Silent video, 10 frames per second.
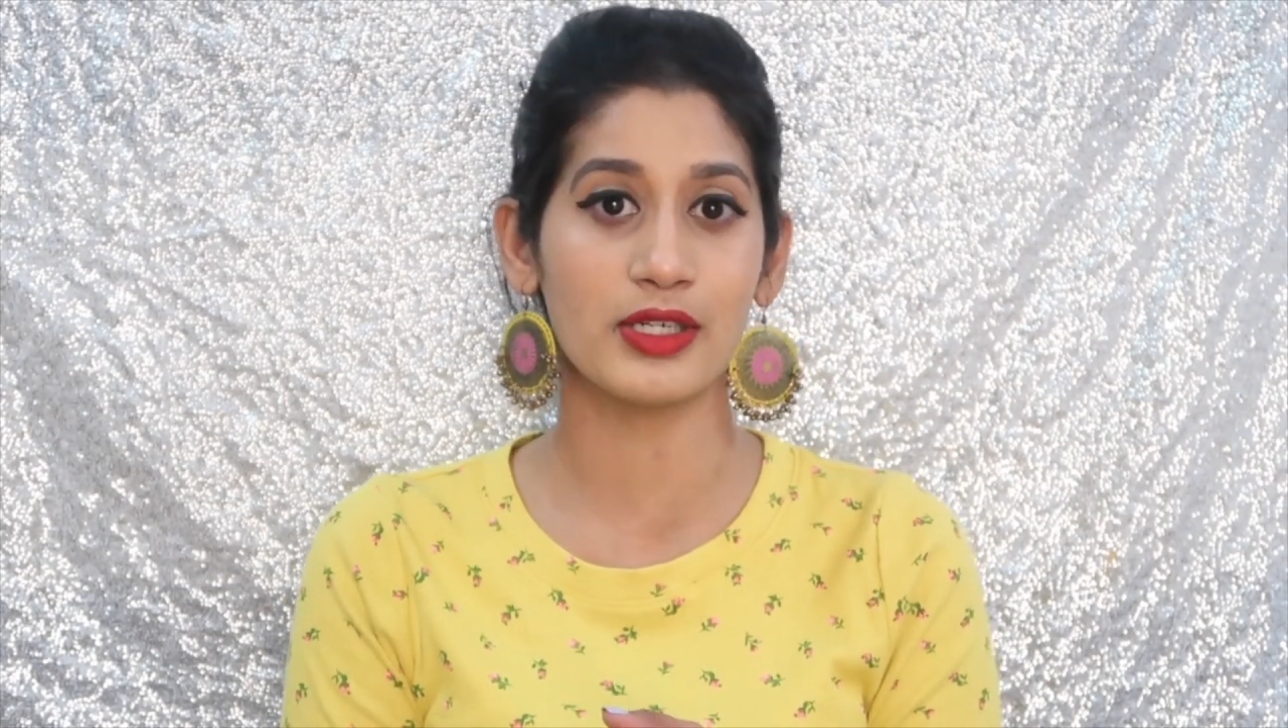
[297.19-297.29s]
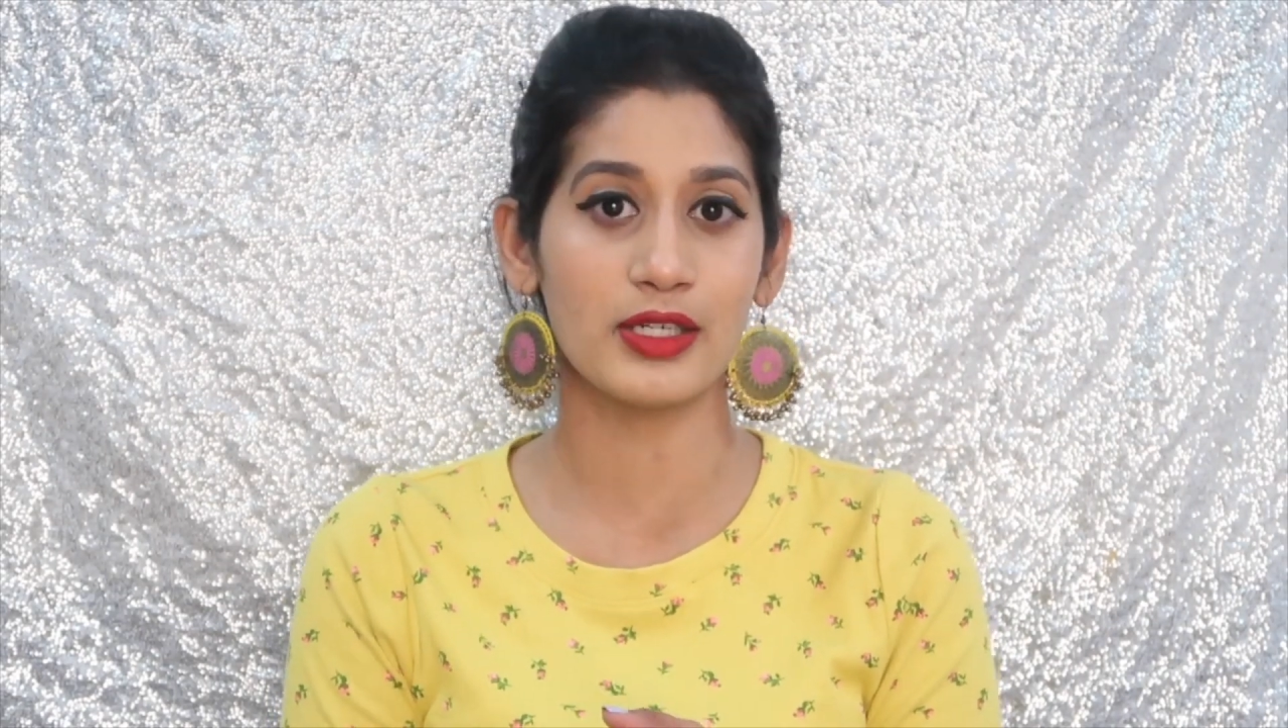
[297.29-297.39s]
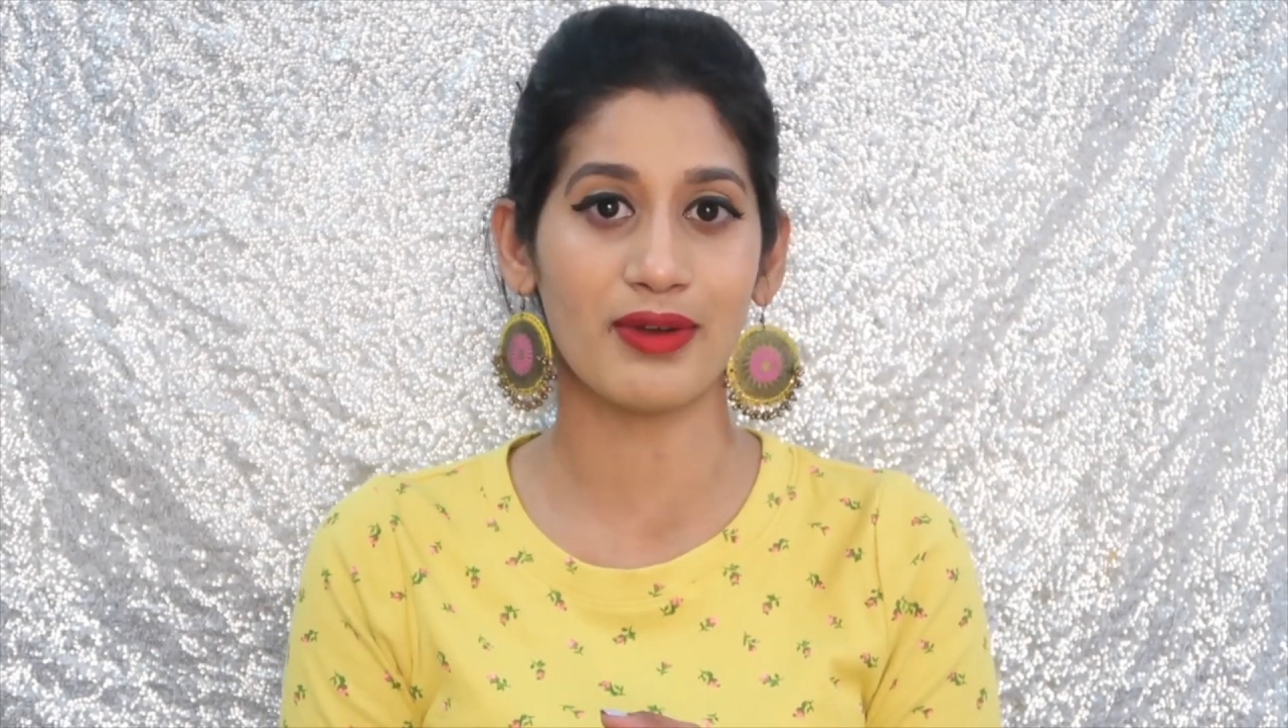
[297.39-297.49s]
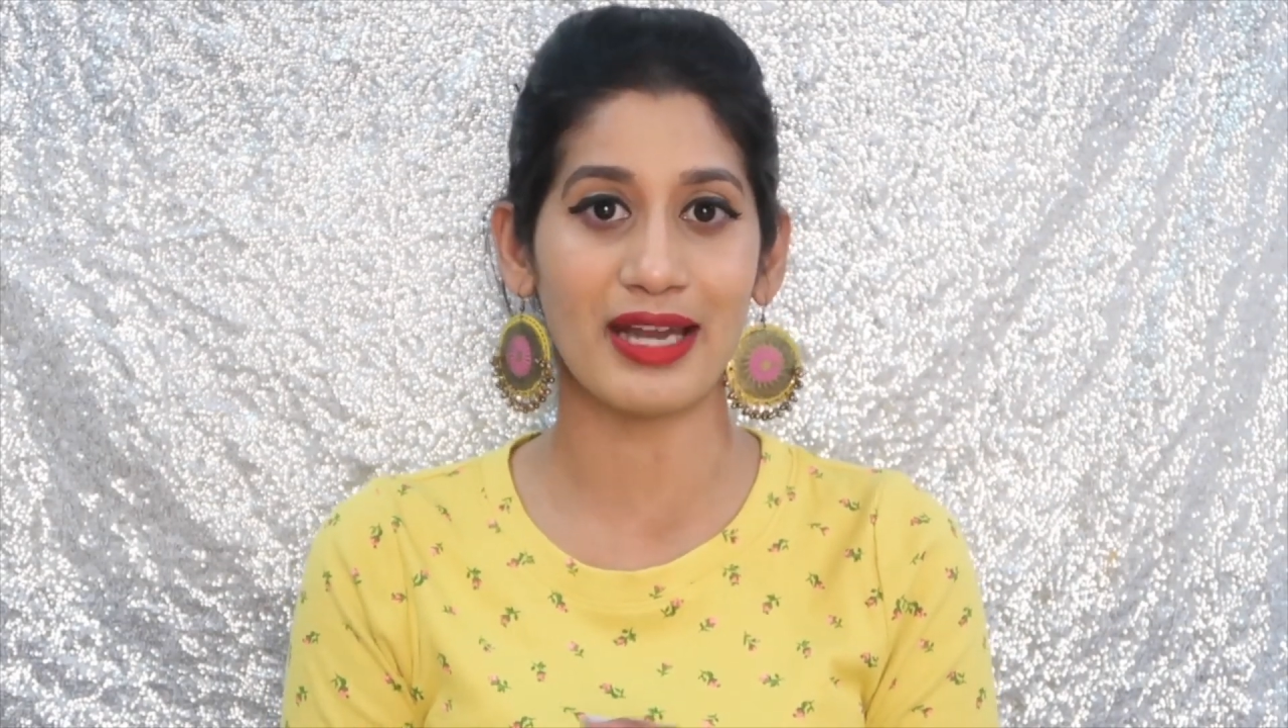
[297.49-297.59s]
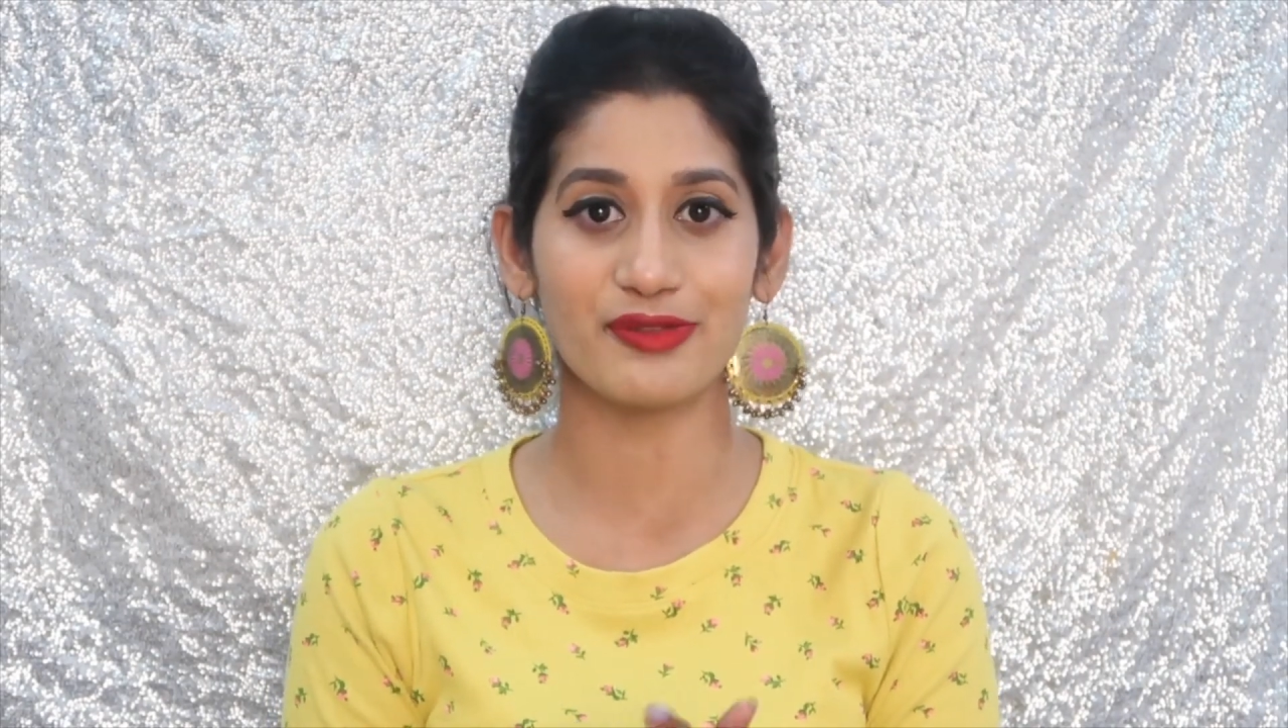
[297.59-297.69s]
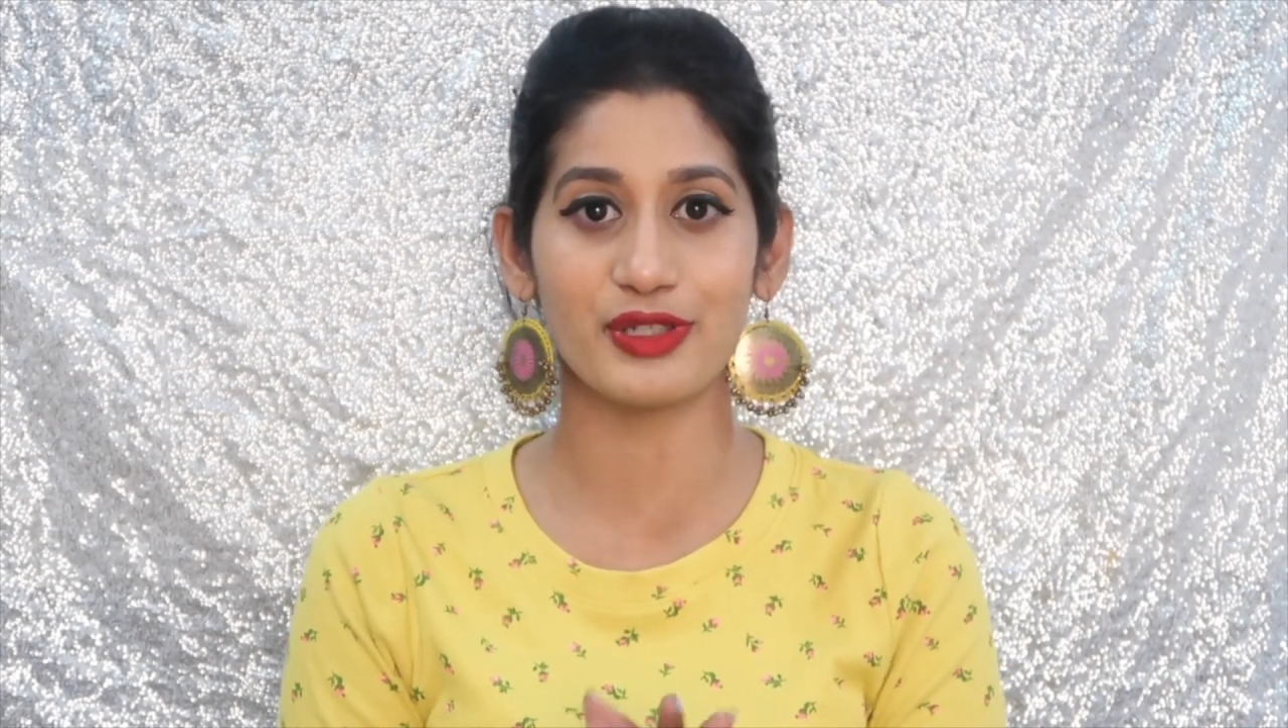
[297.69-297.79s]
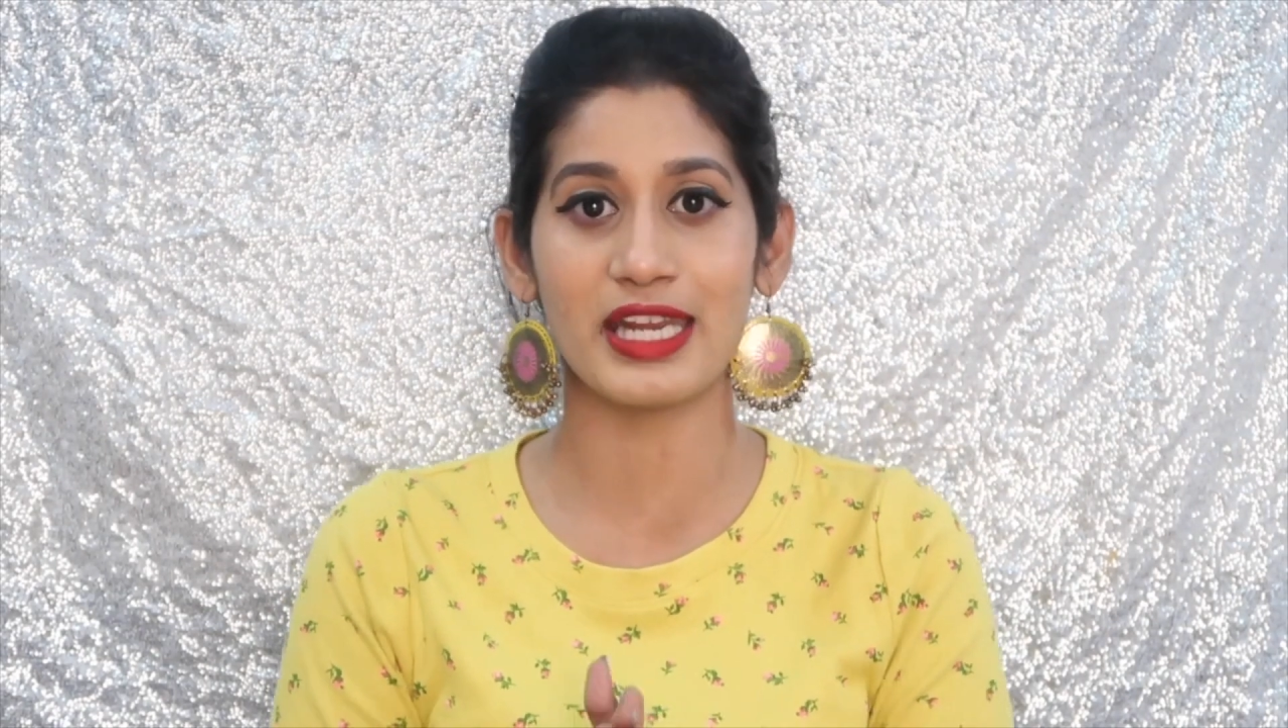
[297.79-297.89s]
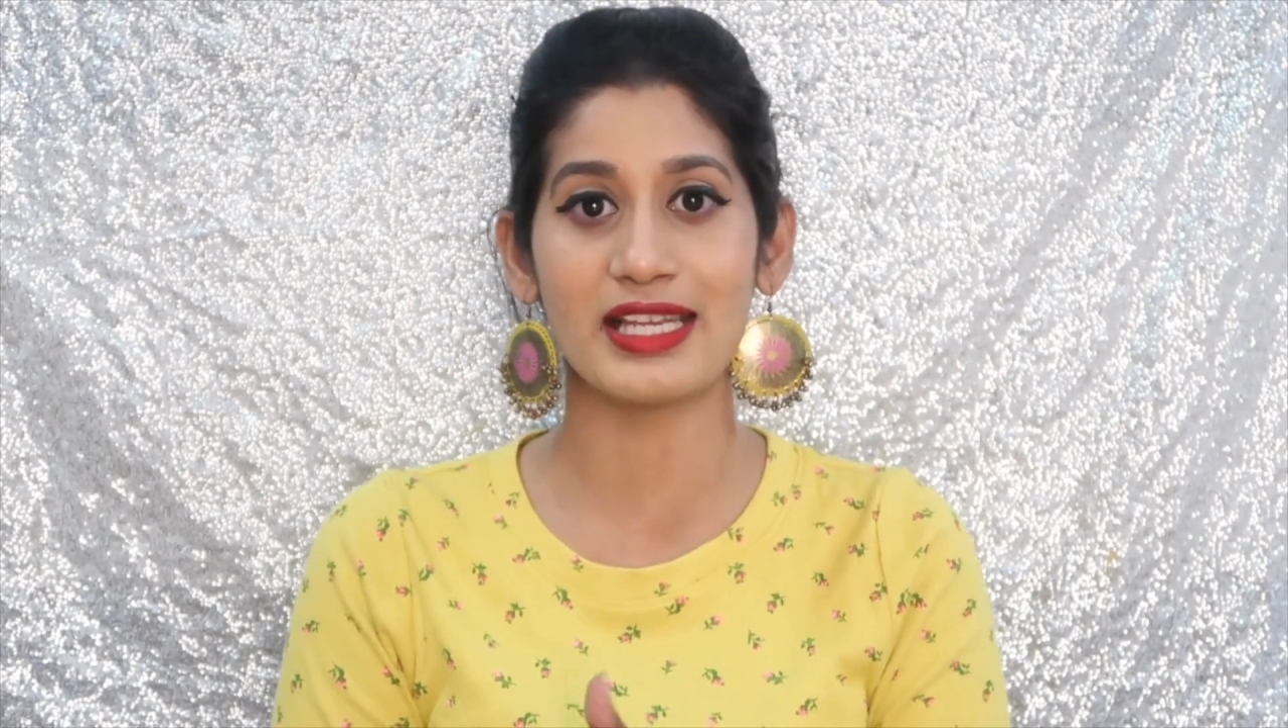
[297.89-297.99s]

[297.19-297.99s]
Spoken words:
worldwide for an